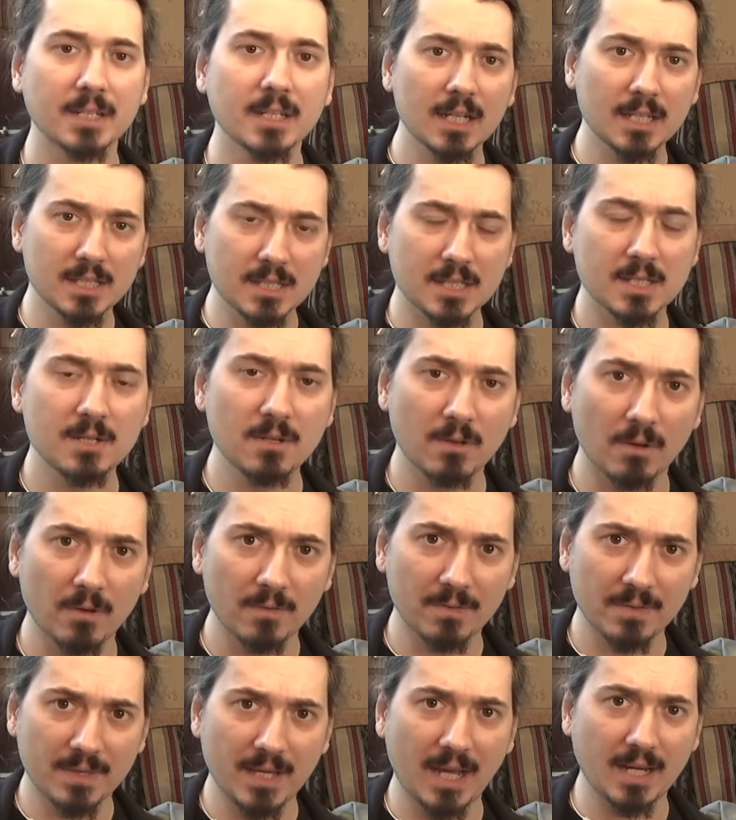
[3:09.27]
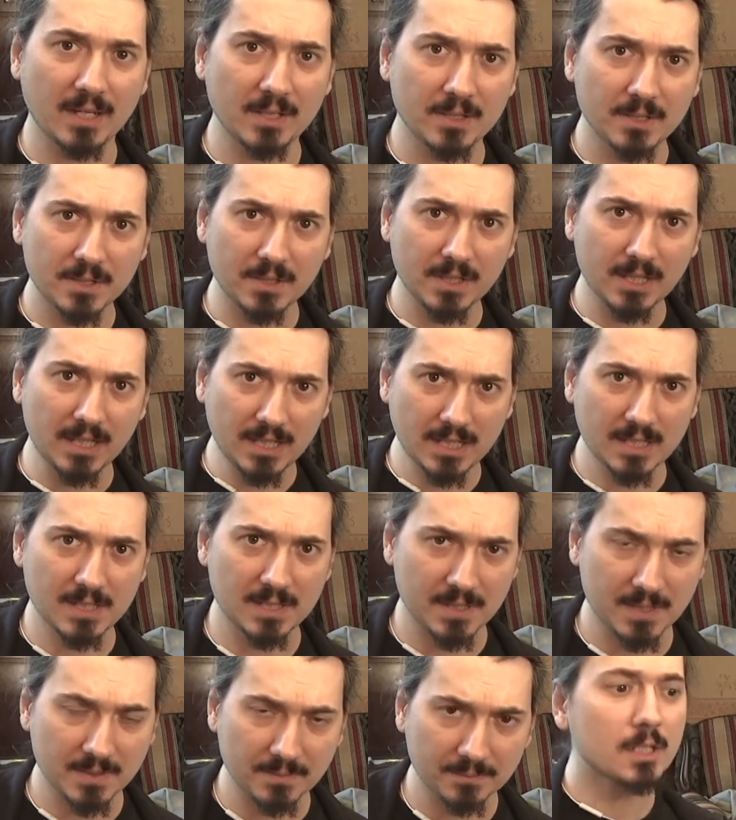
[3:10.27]
It's not that
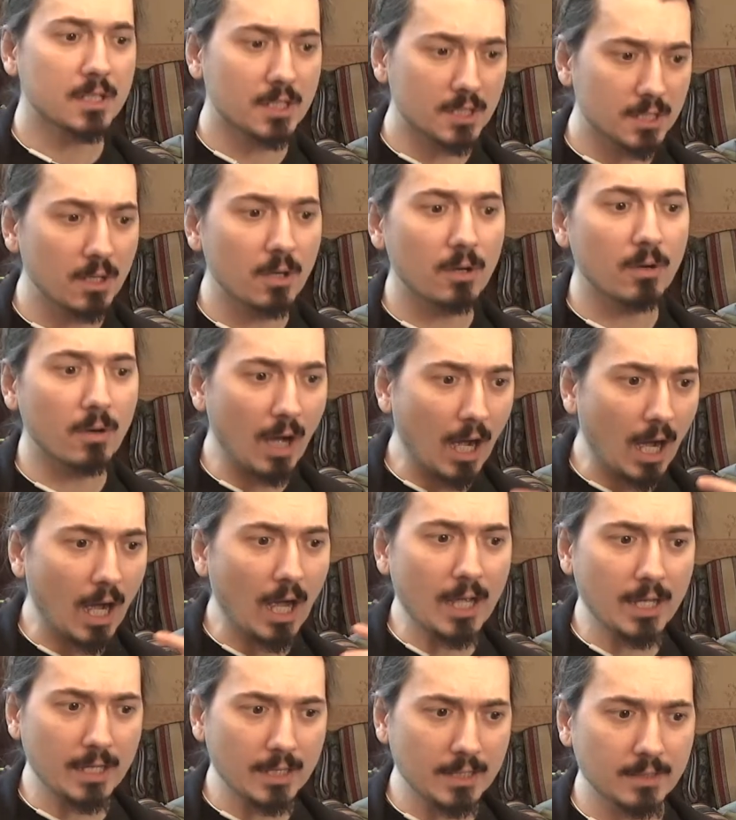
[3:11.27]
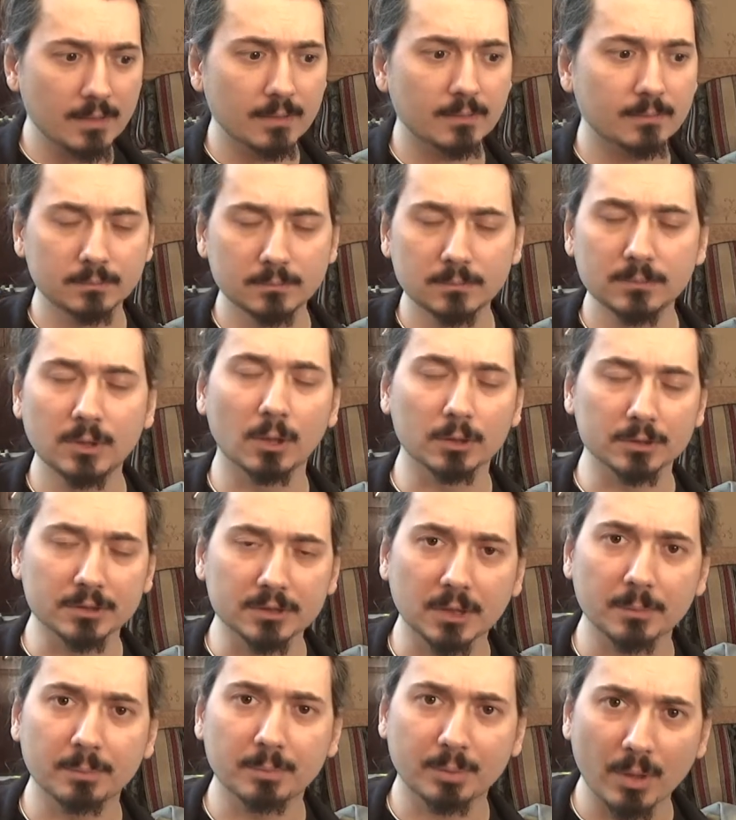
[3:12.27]
easy. So I'm not
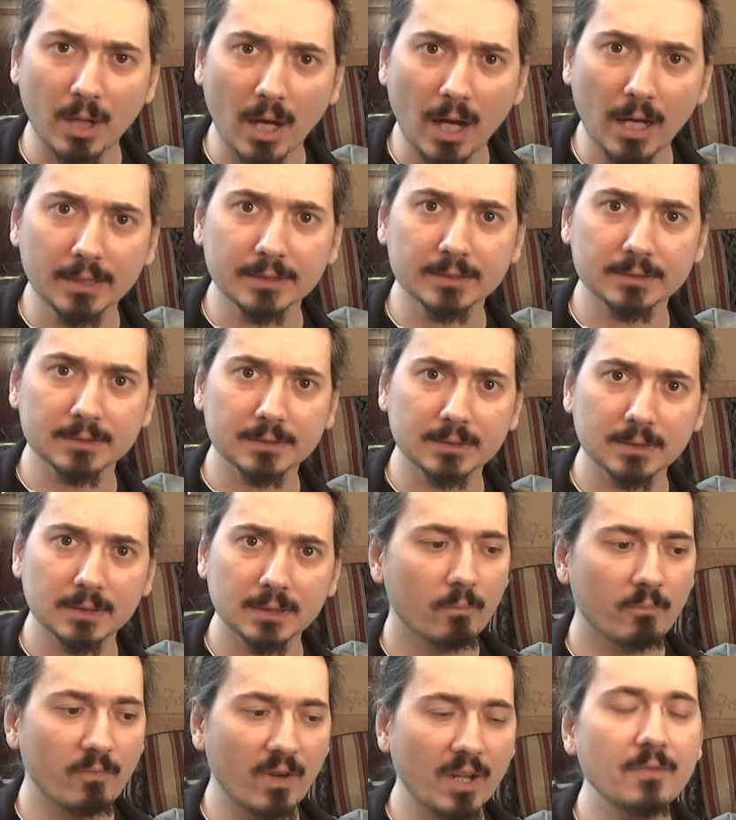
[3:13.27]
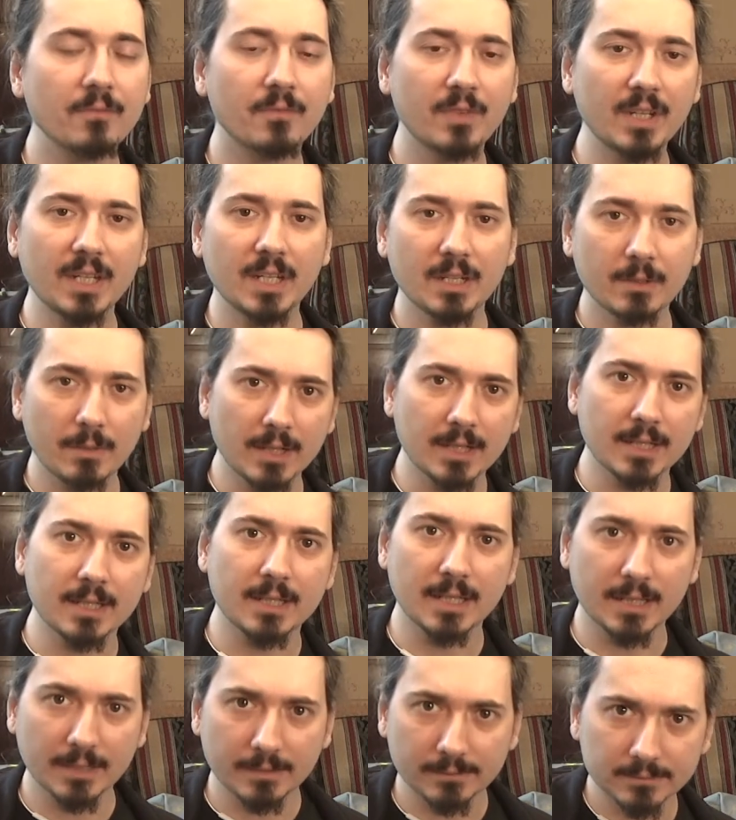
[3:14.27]
surprised when video
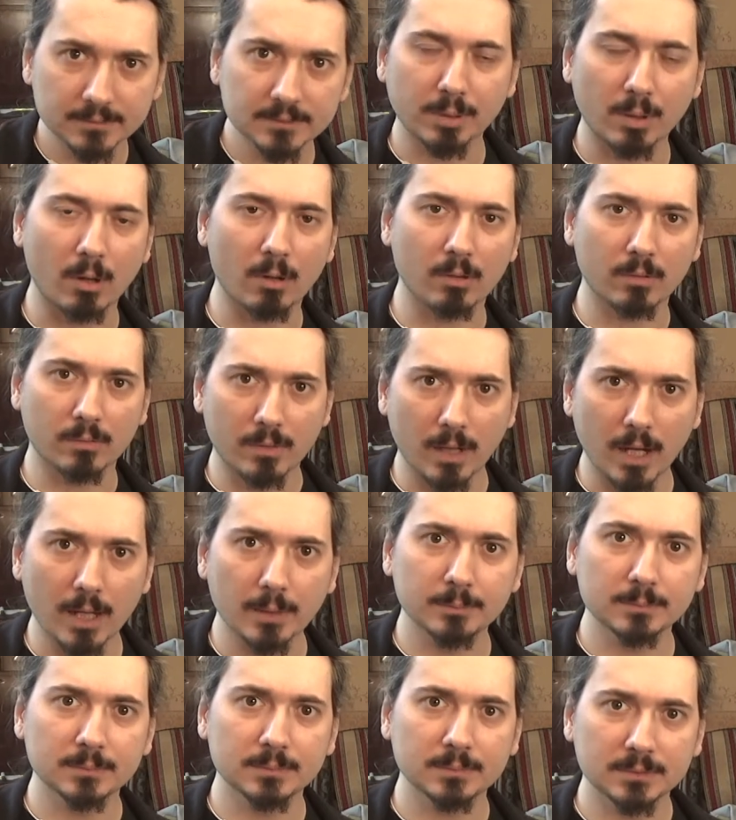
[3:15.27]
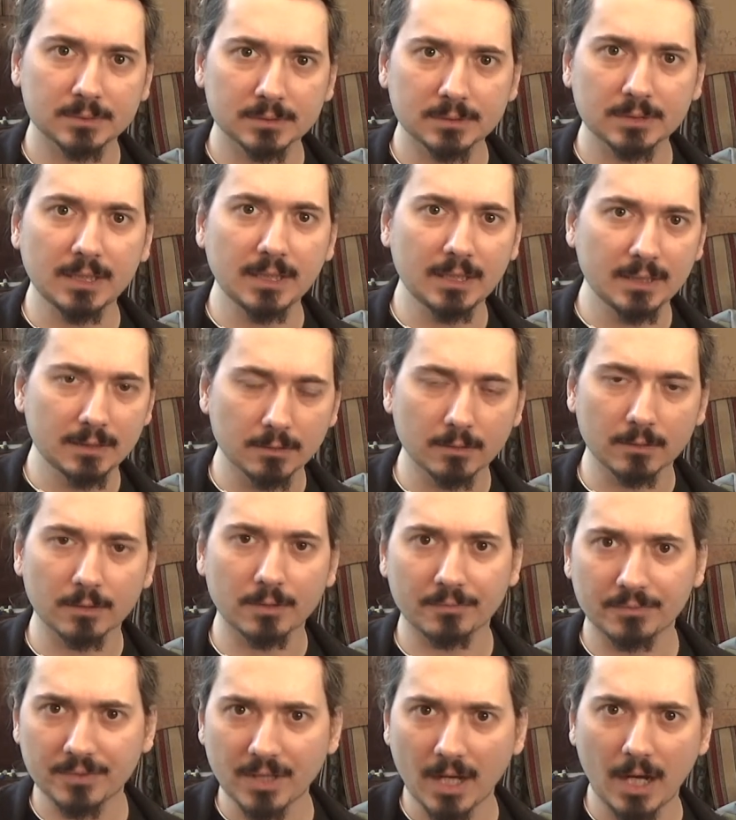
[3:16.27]
editing programs need a lot
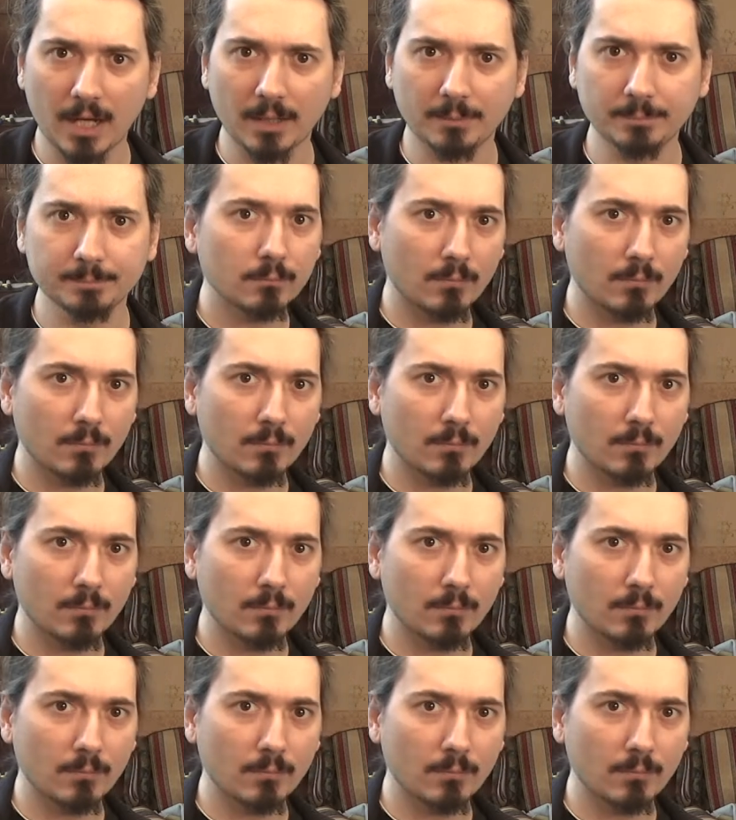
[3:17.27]
of time.